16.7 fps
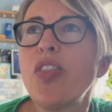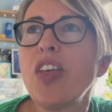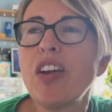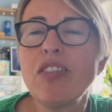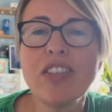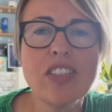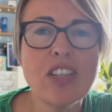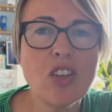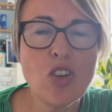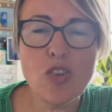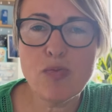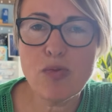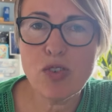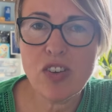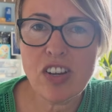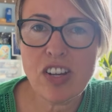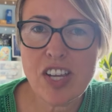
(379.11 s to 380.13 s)
there is a lot
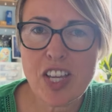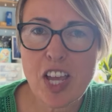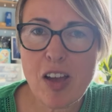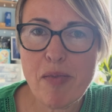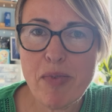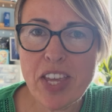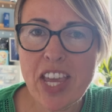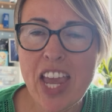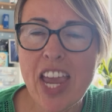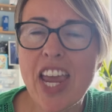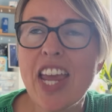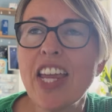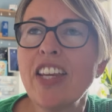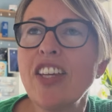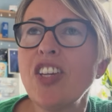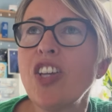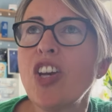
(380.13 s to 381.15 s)
more light coming
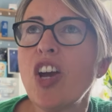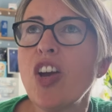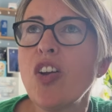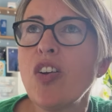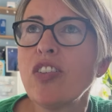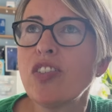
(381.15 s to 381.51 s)
in, you know,